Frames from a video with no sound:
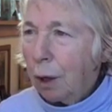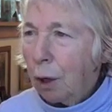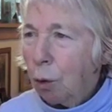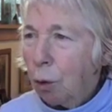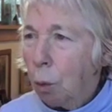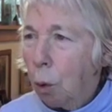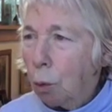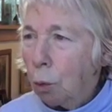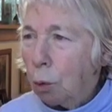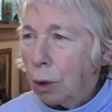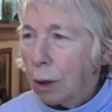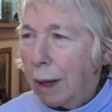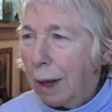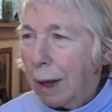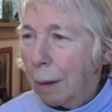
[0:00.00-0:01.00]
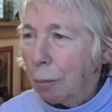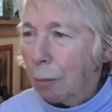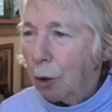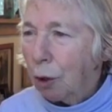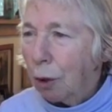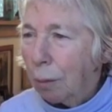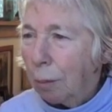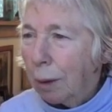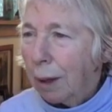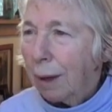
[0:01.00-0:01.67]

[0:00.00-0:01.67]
quote came to me.